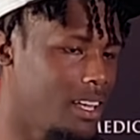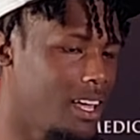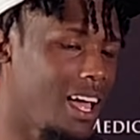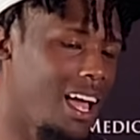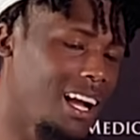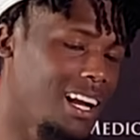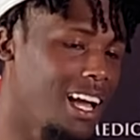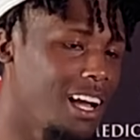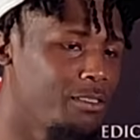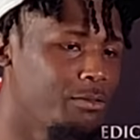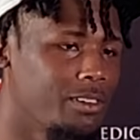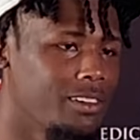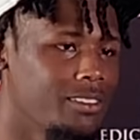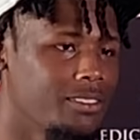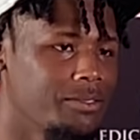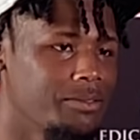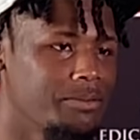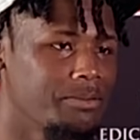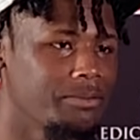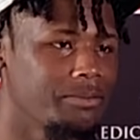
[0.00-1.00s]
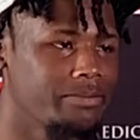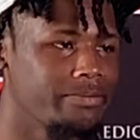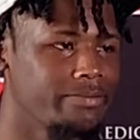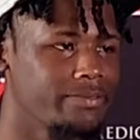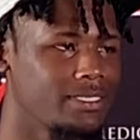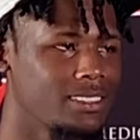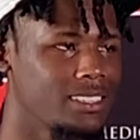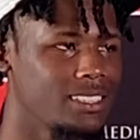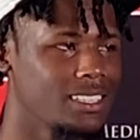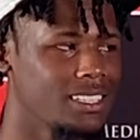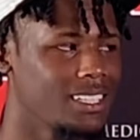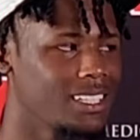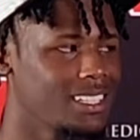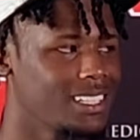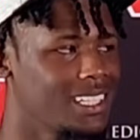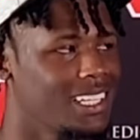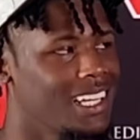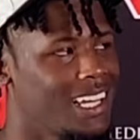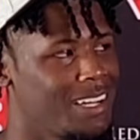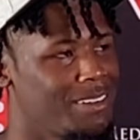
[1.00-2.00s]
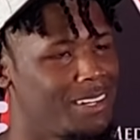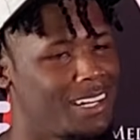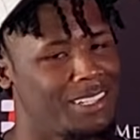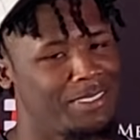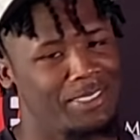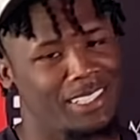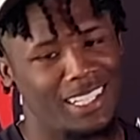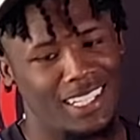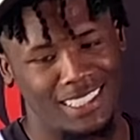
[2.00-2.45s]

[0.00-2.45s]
I got rhythm. I don't